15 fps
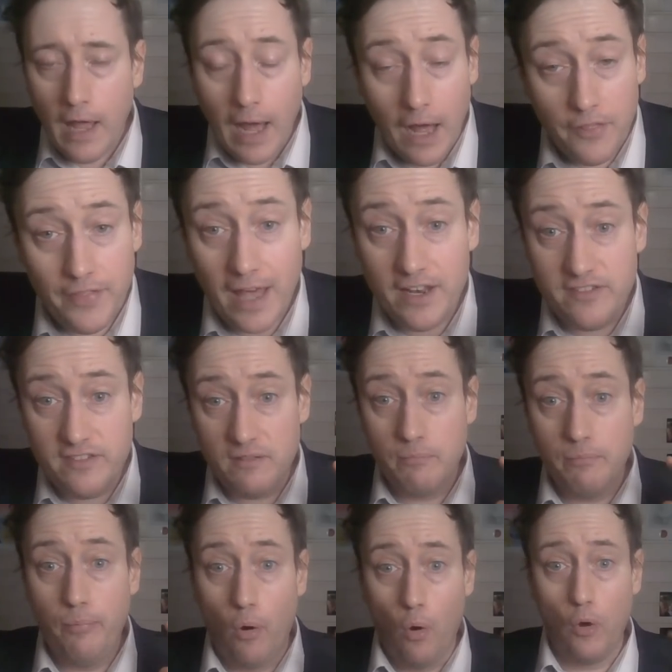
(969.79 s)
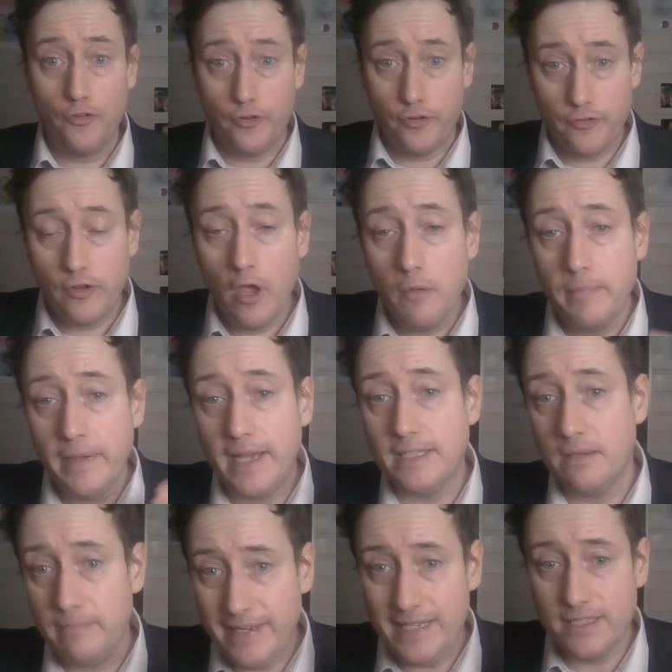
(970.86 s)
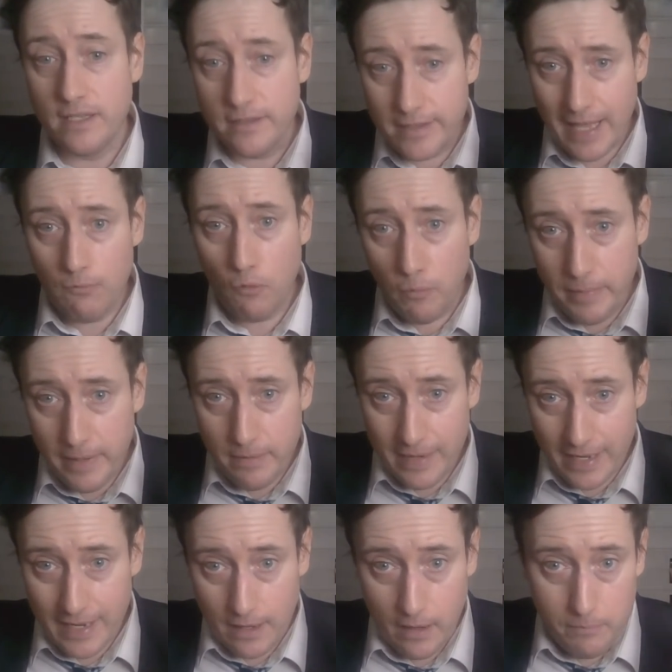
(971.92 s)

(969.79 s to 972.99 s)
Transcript: And that is important because it means that they will be